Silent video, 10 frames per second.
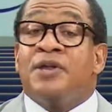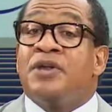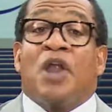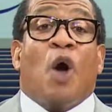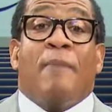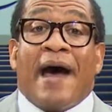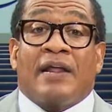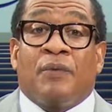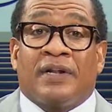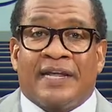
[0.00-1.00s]

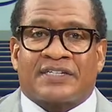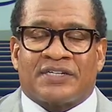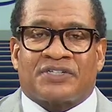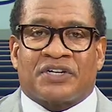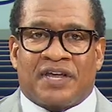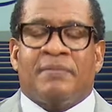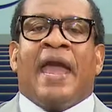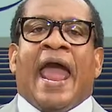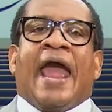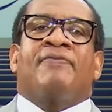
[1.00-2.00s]
Nobody will listen to them,
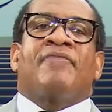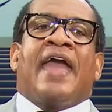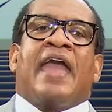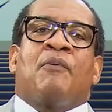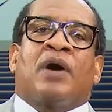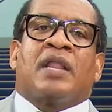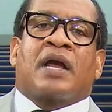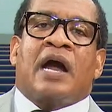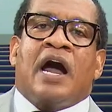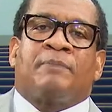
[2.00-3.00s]
and they will
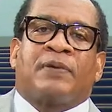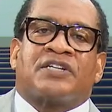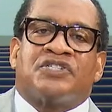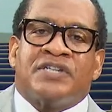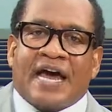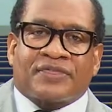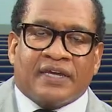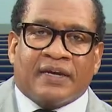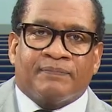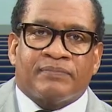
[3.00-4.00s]
accomplish
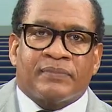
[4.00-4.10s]
nothing.